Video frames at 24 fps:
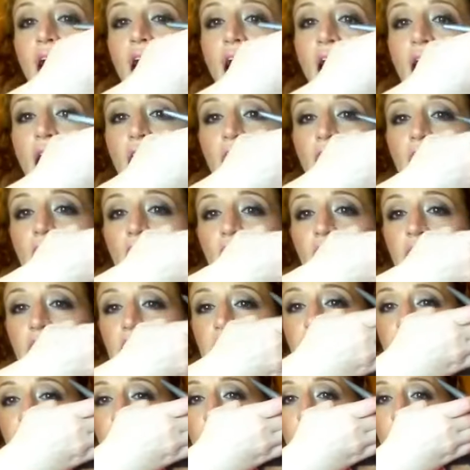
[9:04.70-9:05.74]
and I
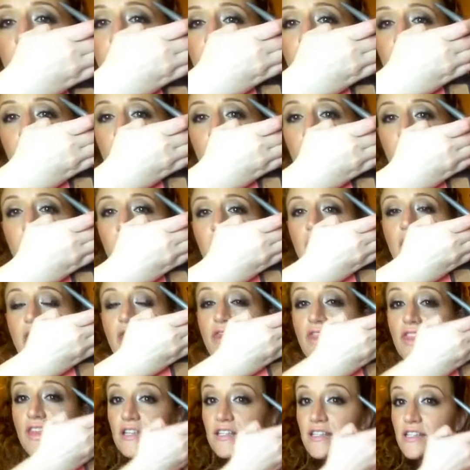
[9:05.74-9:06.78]
can tell you,
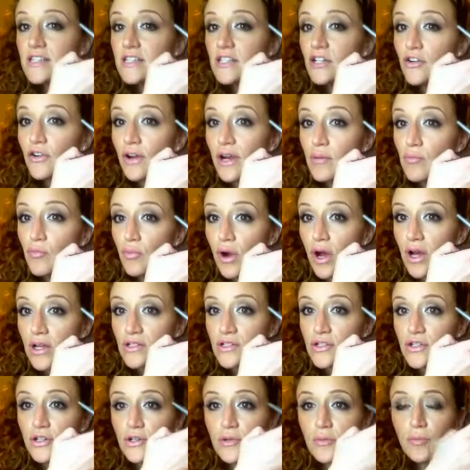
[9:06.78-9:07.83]
this is a great
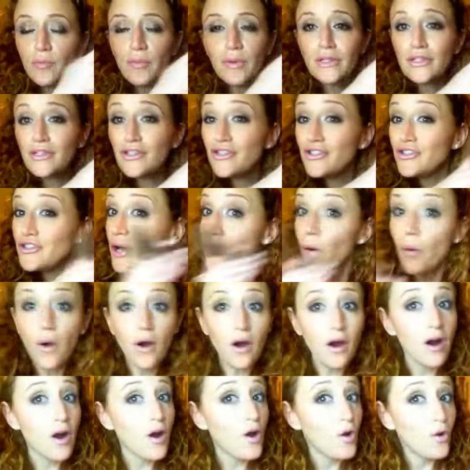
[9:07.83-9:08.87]
bronzer, but so
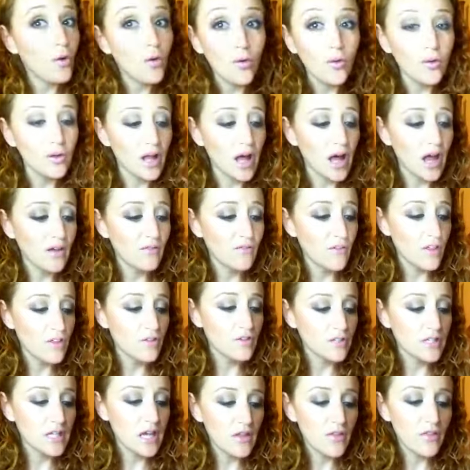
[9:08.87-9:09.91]
are a whole lot of
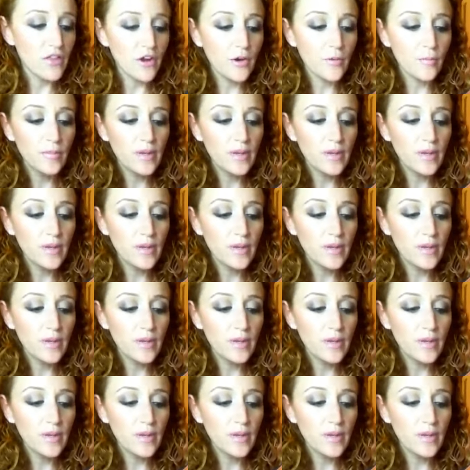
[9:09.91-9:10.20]
others out there.